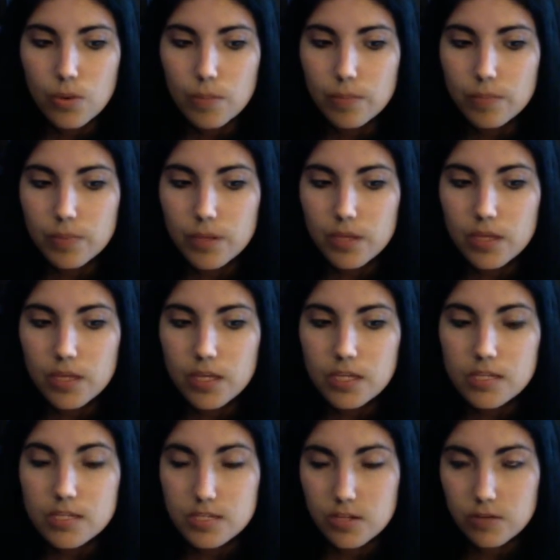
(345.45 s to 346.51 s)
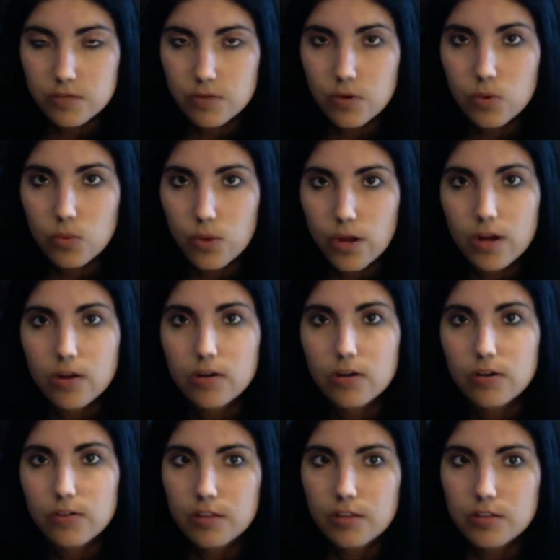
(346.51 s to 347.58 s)
be self-aware
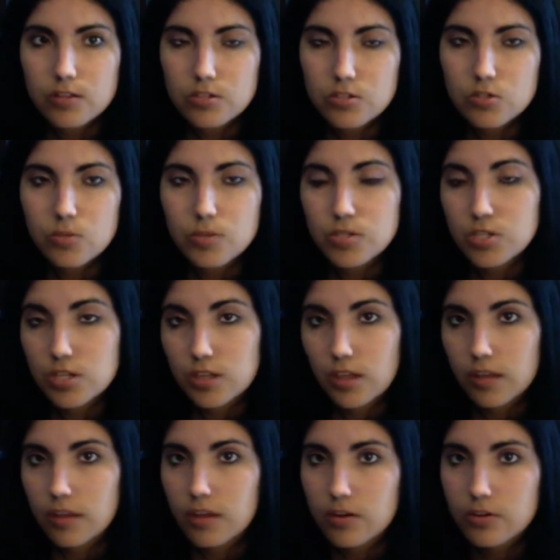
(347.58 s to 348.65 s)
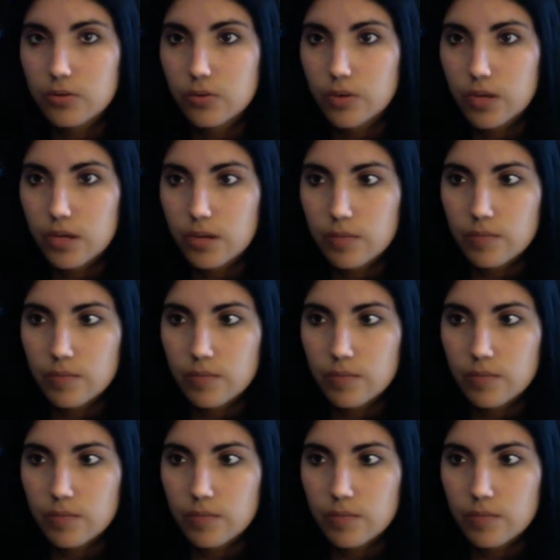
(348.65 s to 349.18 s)
of the stupid shit that they're doing.